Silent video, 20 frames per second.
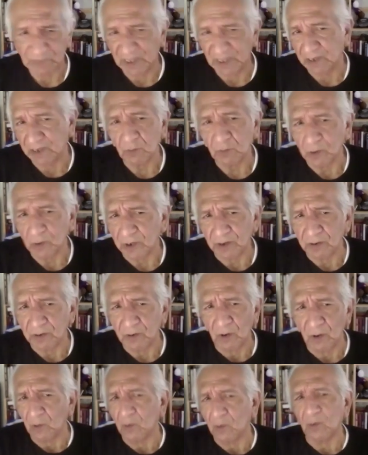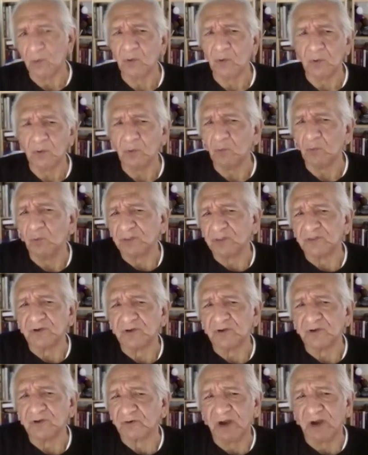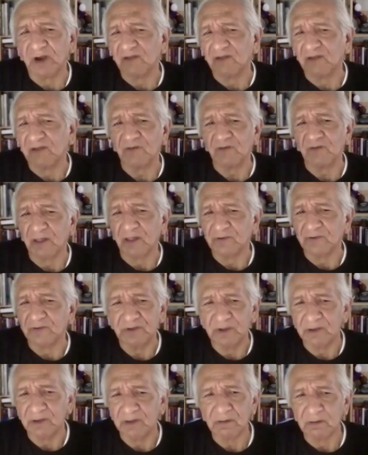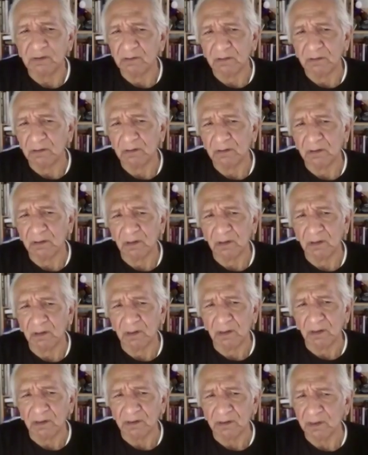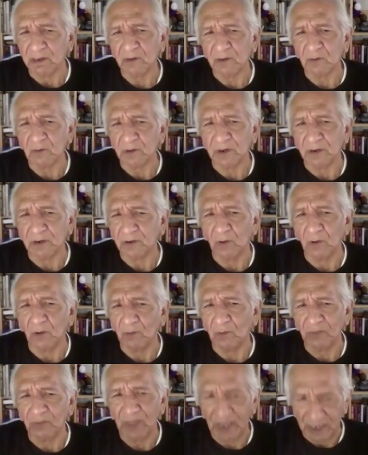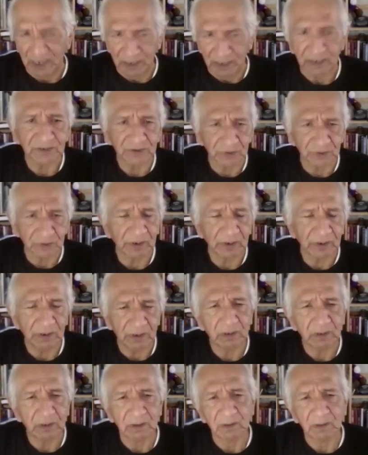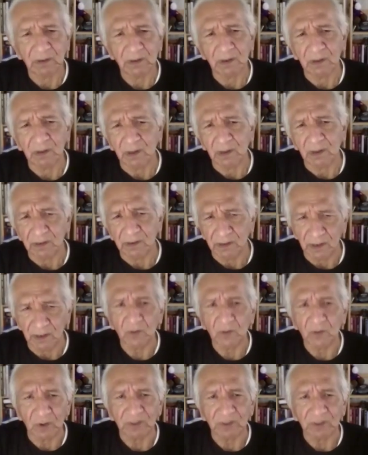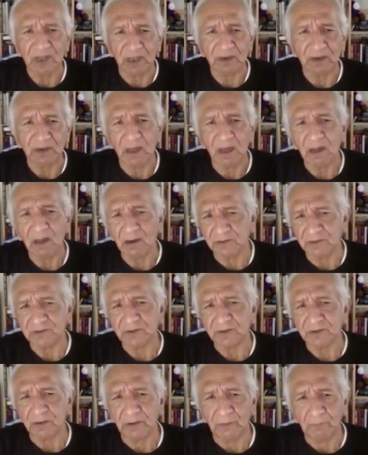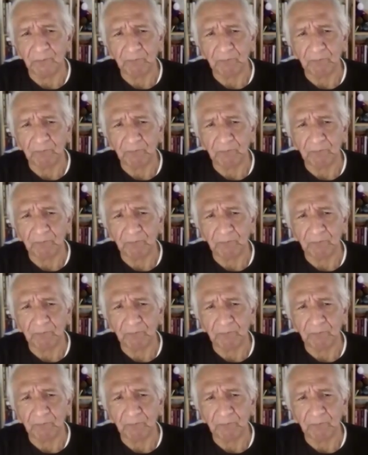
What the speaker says: They don't want to know what their grandfathers did. They don't want to know that history. They don't want that knowledge.